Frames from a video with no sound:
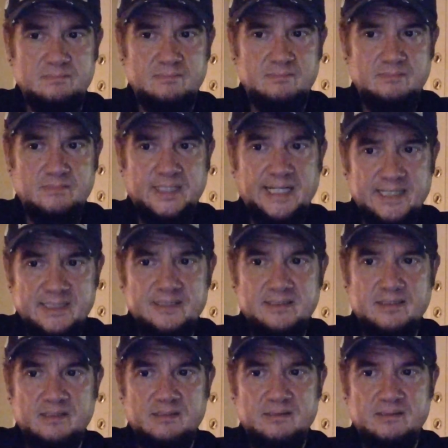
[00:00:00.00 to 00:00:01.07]
hit
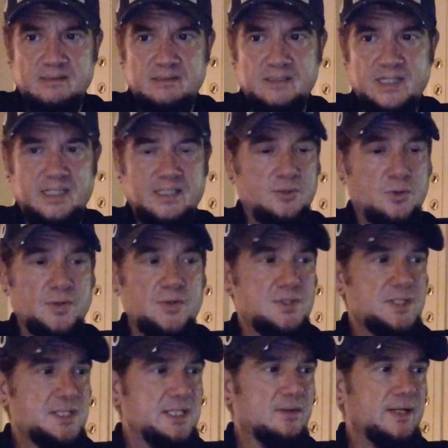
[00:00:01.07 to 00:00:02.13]
northern
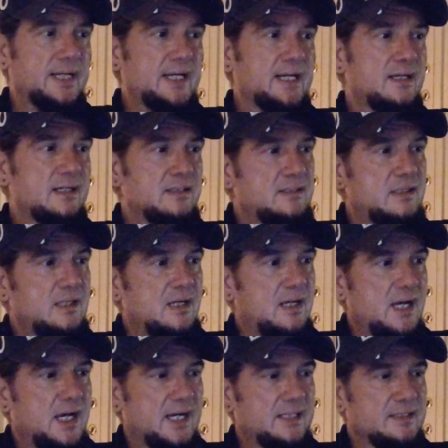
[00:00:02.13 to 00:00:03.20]
Syria
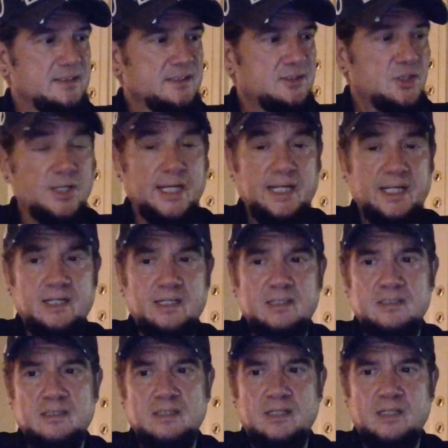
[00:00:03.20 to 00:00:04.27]
and Turkey.
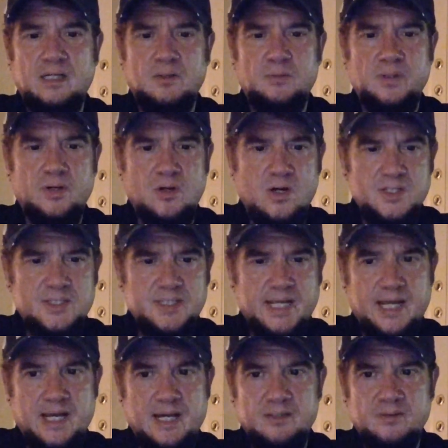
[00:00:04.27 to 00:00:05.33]
We are all
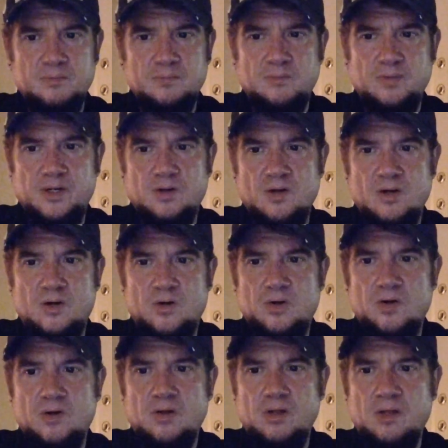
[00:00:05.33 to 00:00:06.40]
sad. We are all
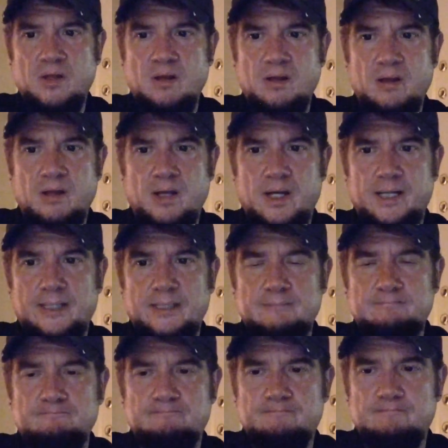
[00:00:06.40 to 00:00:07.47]

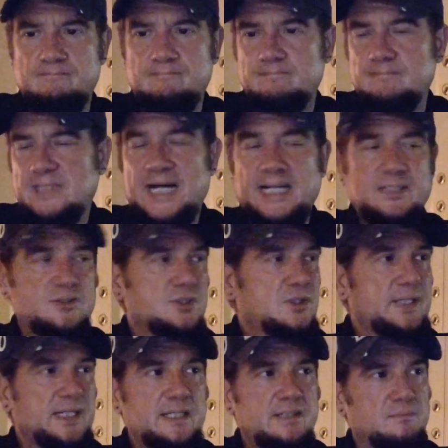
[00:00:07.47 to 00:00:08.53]
I don't know
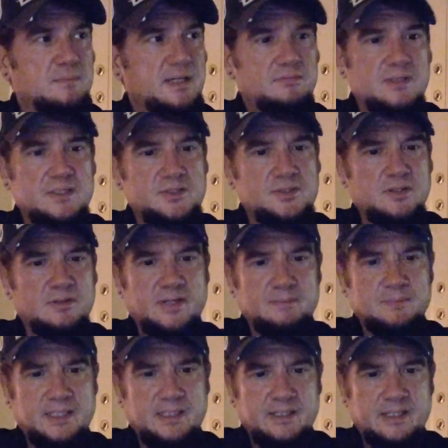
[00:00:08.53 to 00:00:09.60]
any of my friends or family
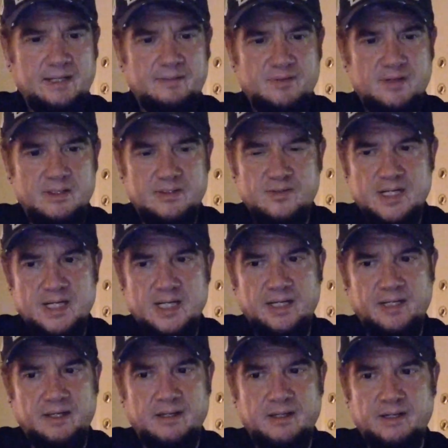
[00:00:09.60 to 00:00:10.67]
that have not cried
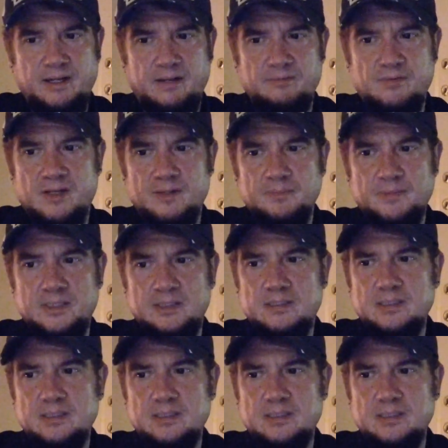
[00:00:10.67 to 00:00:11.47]
and have not been